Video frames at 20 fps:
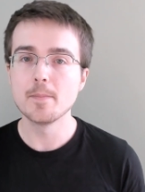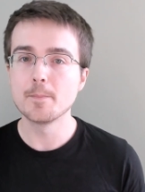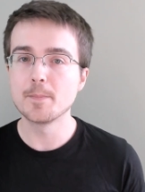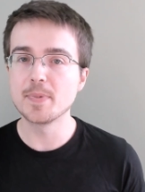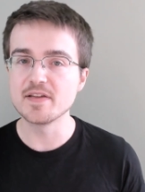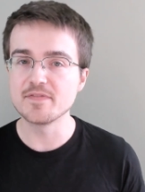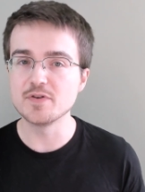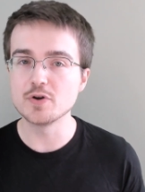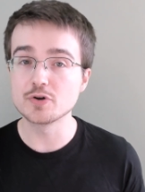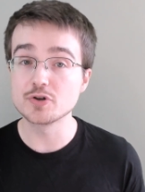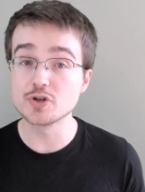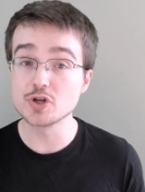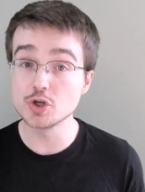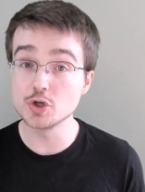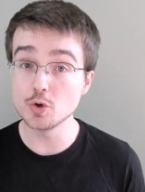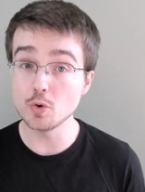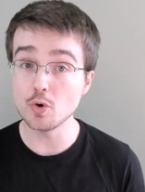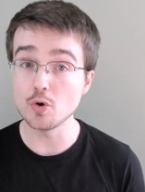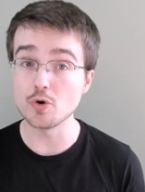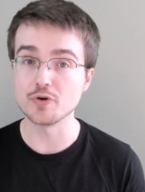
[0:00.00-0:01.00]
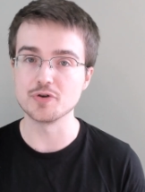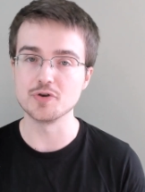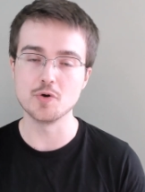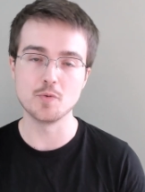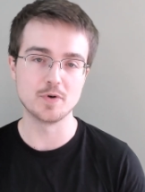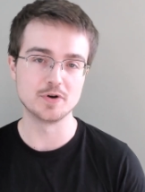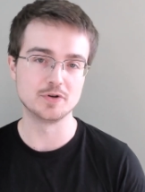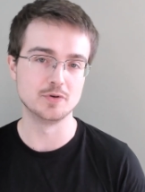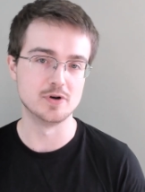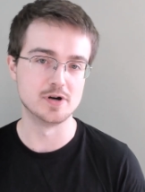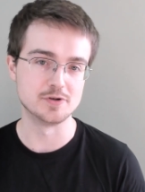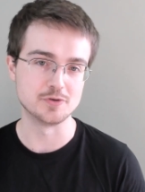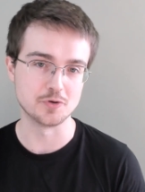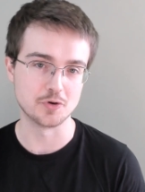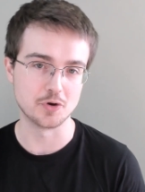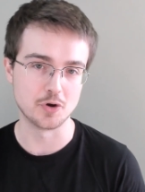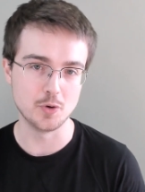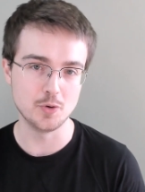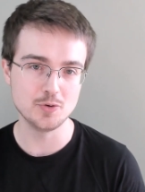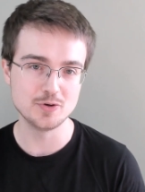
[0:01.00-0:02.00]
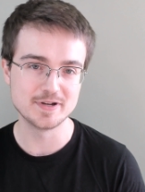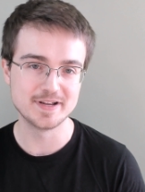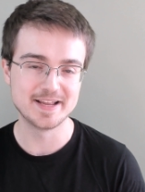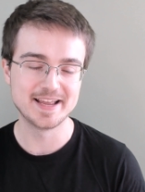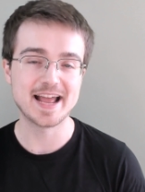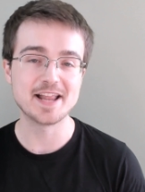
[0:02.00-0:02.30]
But if you're sure you want to learn to code